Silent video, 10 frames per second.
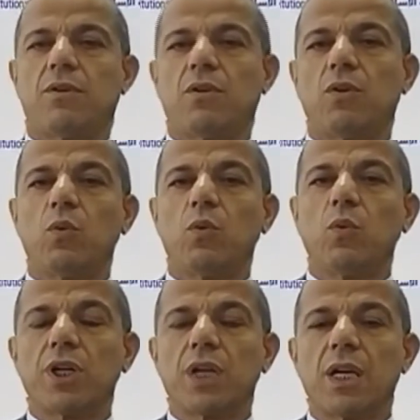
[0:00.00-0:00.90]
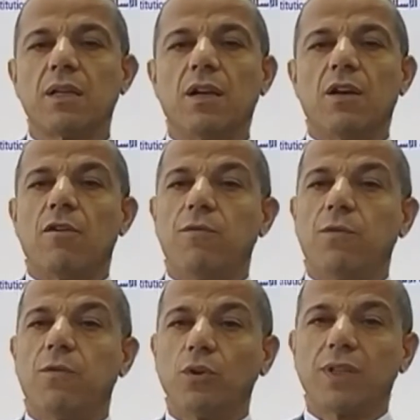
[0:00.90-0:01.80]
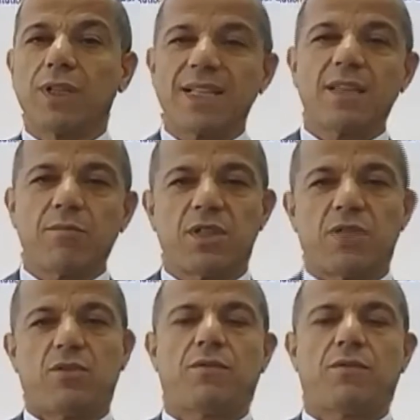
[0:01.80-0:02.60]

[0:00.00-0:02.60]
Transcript: working for the customers of